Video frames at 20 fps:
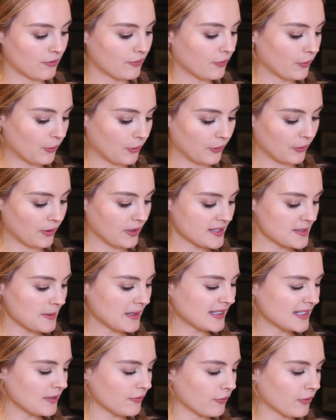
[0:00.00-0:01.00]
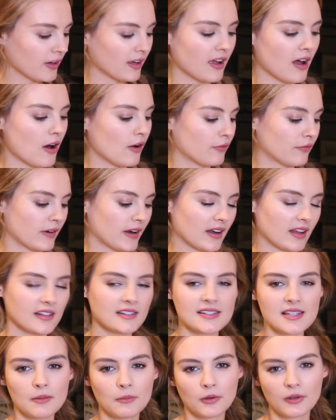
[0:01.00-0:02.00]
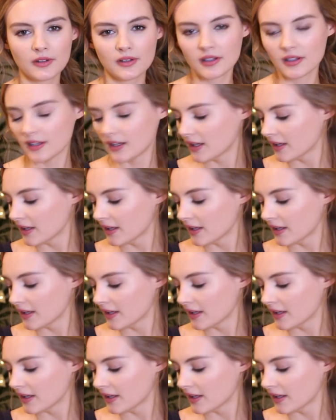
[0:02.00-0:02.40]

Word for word: for, especially for a girlfriend, like someone